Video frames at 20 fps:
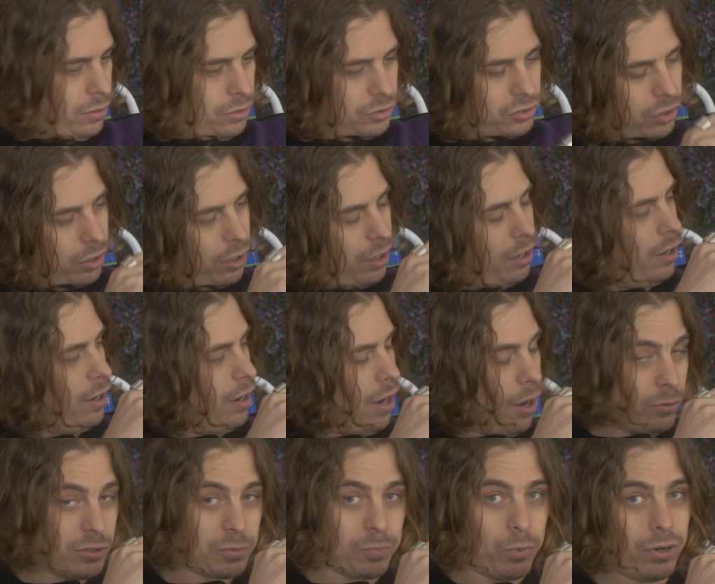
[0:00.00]
So
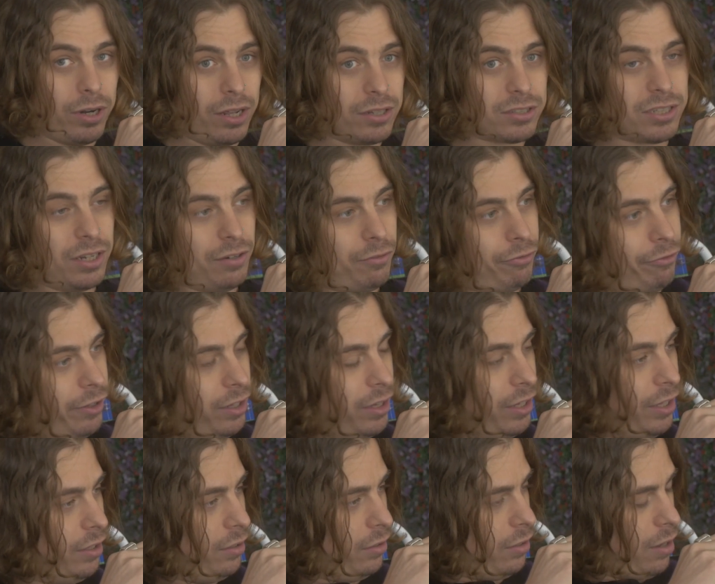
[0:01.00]
I was born outside
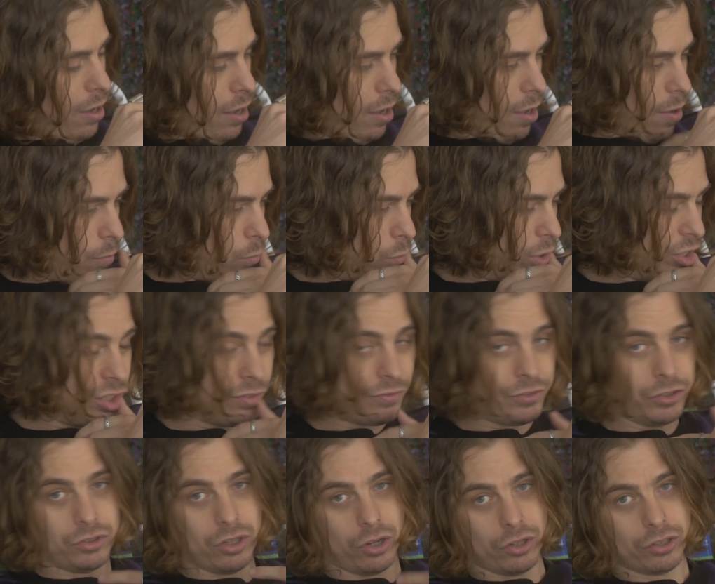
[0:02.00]
Philly, which
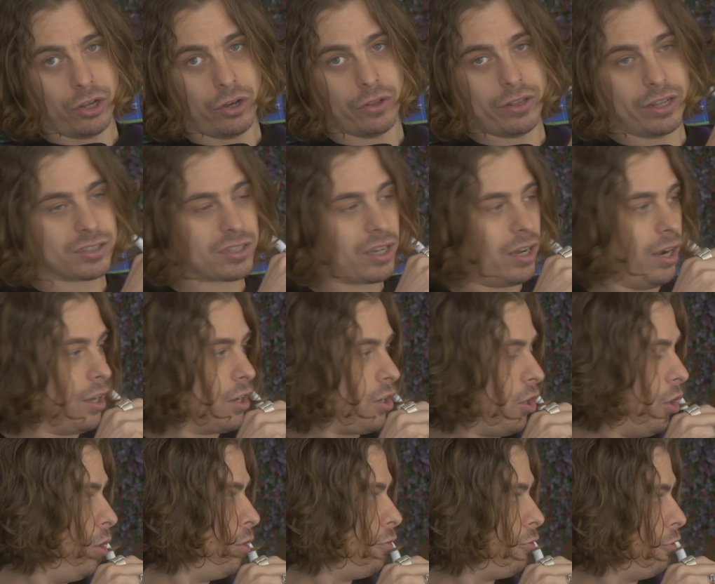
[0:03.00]
if you don't know, that's kind of
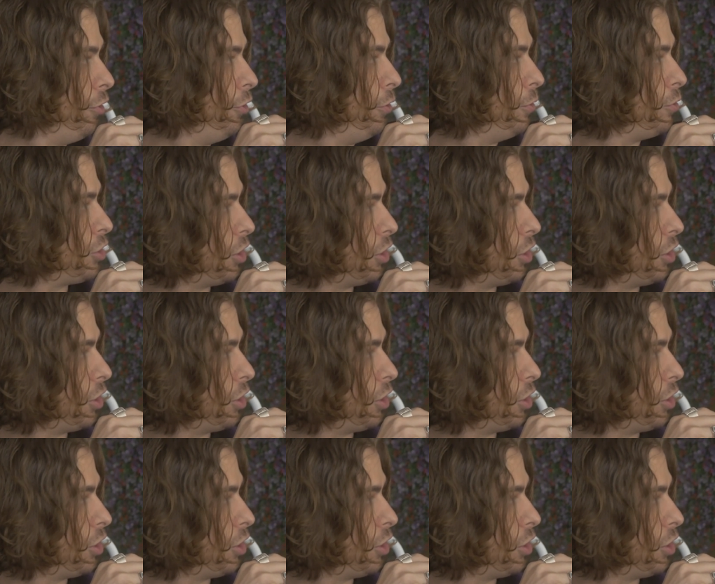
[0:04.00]
code for New